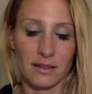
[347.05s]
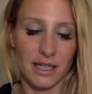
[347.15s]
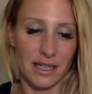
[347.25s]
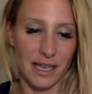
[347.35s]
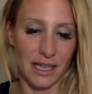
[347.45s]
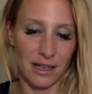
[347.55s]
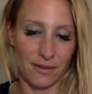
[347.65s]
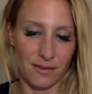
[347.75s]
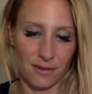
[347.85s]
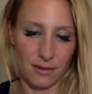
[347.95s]
that
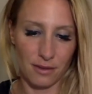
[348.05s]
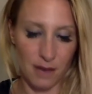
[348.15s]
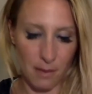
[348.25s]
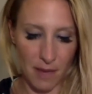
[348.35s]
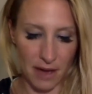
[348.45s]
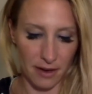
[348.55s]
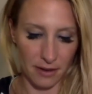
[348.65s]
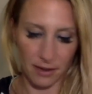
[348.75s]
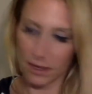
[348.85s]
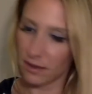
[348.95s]
negative thought
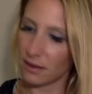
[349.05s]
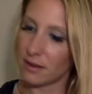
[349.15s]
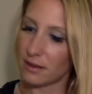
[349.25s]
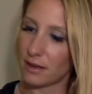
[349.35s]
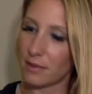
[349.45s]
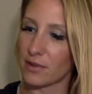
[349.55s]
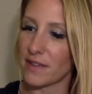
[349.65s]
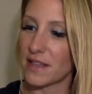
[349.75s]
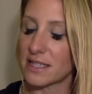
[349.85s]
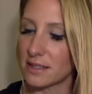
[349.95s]
pattern? I'm gonna
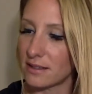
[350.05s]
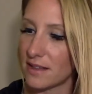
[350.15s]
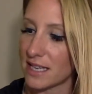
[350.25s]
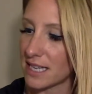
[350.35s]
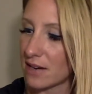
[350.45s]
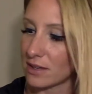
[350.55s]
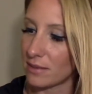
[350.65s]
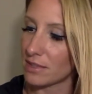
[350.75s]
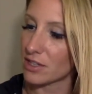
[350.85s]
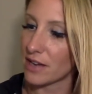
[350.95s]
write that that down and
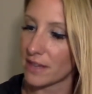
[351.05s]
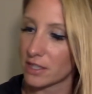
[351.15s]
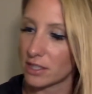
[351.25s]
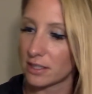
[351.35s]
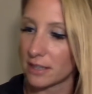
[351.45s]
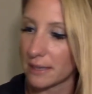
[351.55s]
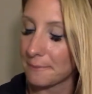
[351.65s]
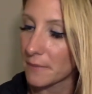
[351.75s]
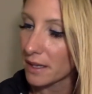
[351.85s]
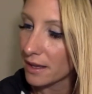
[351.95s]
I'm gonna try that shit tonight.
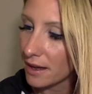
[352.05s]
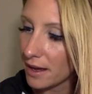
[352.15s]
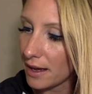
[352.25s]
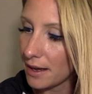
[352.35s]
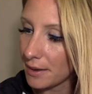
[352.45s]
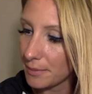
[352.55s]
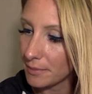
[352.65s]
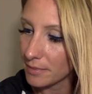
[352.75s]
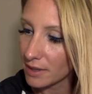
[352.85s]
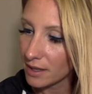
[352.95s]

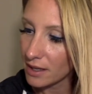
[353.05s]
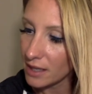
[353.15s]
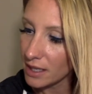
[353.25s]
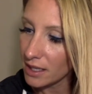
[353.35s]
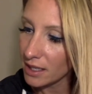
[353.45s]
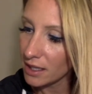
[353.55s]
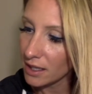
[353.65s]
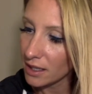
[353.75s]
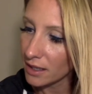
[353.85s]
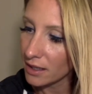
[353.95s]
Um,
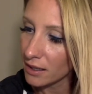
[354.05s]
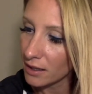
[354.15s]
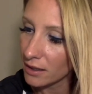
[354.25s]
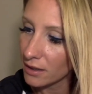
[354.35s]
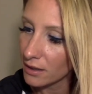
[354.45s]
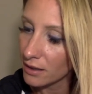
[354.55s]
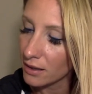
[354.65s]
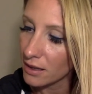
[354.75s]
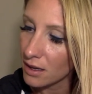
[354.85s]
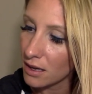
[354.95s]
cutting
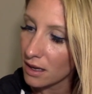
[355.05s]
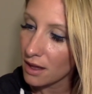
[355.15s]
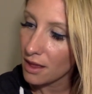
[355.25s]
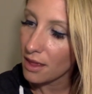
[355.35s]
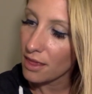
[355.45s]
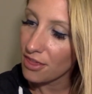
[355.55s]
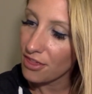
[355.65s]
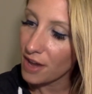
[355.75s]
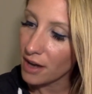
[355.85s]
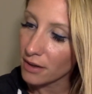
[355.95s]

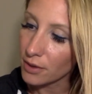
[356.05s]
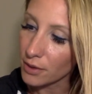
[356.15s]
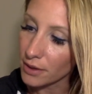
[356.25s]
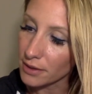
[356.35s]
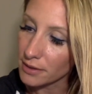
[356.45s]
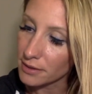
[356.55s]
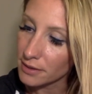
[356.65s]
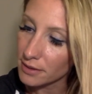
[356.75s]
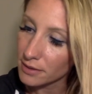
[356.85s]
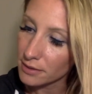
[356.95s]
thought
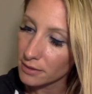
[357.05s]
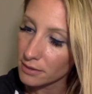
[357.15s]
cords.